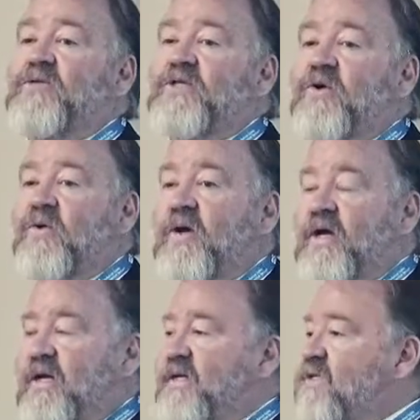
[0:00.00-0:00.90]
So
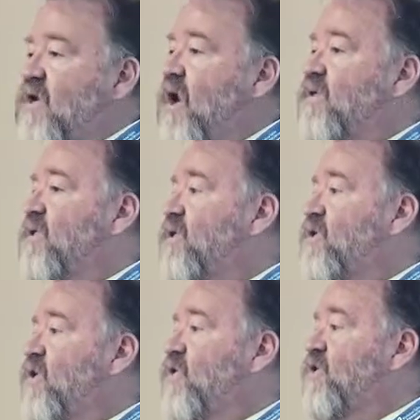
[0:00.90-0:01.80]
it's not this
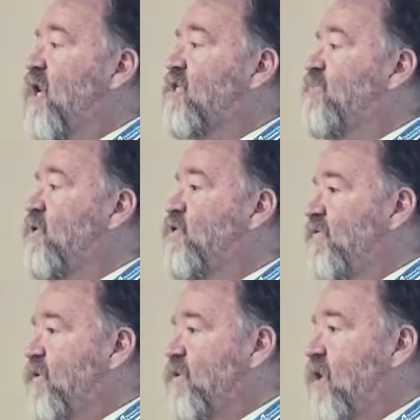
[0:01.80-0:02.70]
huge textbook
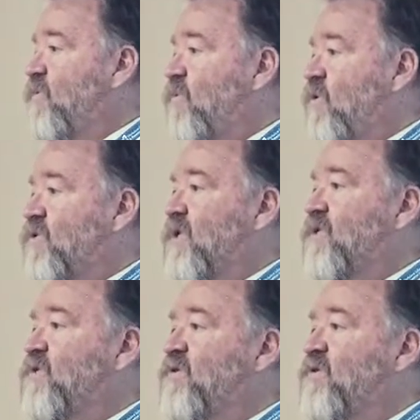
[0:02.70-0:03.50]
driven type of process.